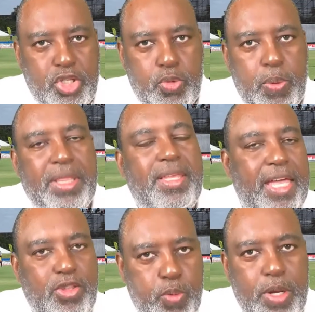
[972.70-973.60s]
with
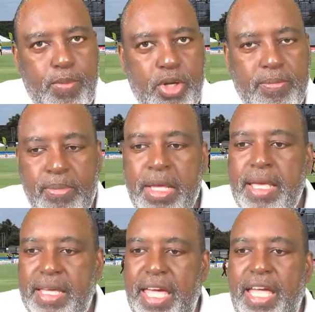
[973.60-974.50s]
Kate Wilmot.
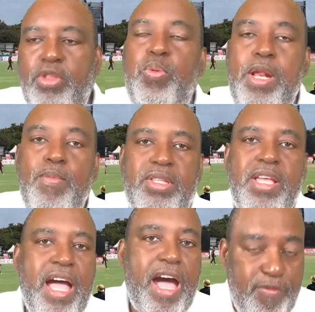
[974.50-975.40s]
Kate Wilmot
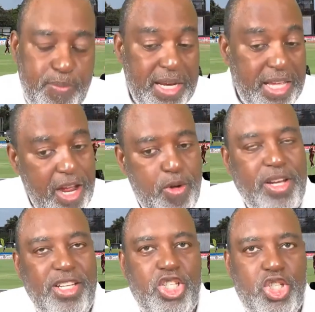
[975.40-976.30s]
have been here
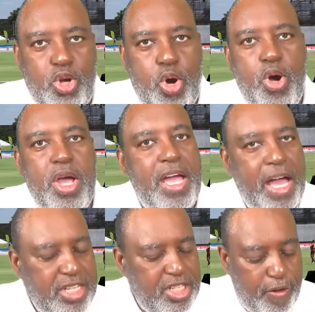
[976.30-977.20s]
on this show,
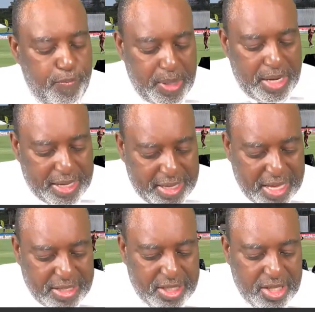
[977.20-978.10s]
and she have been a
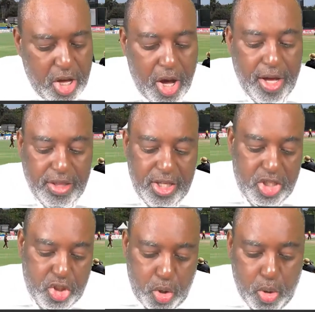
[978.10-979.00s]
guest on this
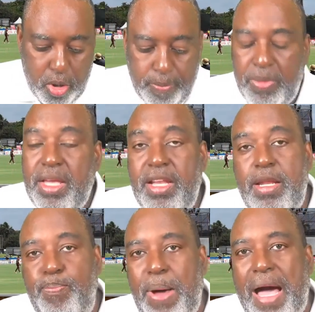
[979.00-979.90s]
show in the
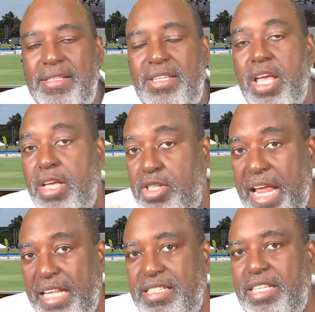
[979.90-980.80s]
past. So
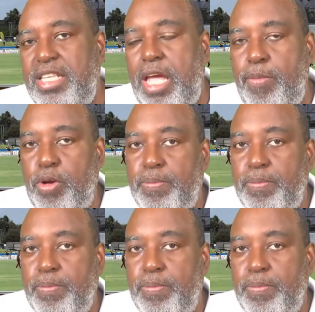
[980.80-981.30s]
that's the table.